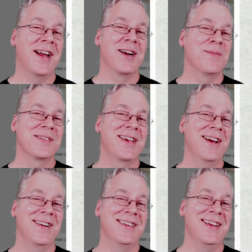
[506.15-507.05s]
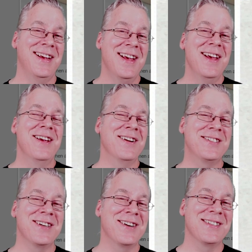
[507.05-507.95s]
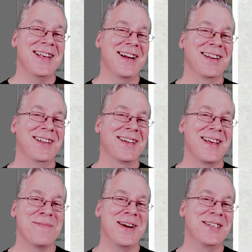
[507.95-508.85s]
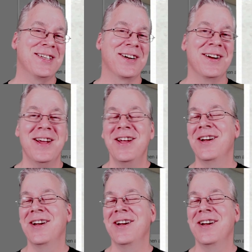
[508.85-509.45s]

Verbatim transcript: I can almost guarantee your sugar is not going to look like my sugar,